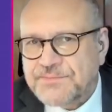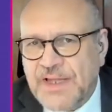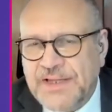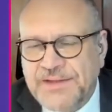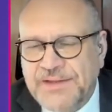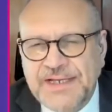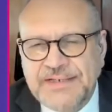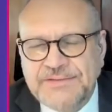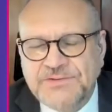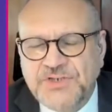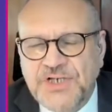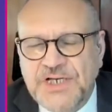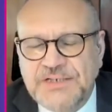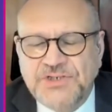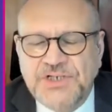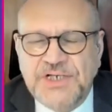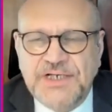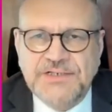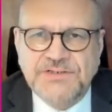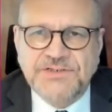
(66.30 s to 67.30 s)
I think
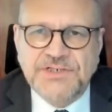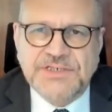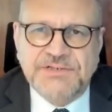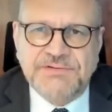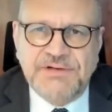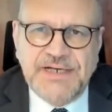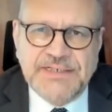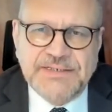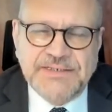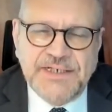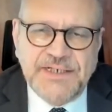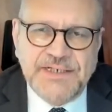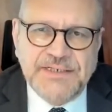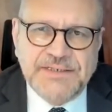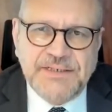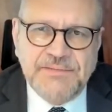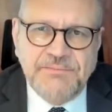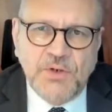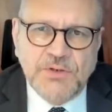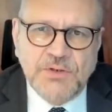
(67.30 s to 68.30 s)
changing interest rates
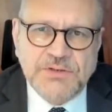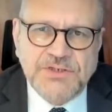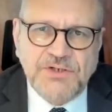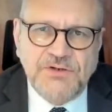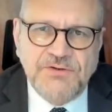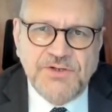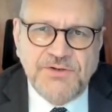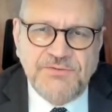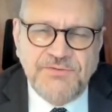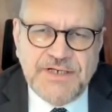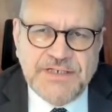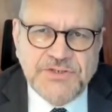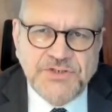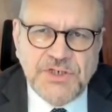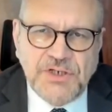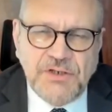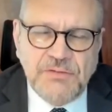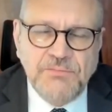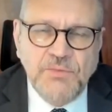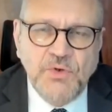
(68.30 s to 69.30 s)
is the most
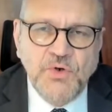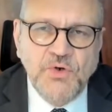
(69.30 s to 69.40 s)
controversial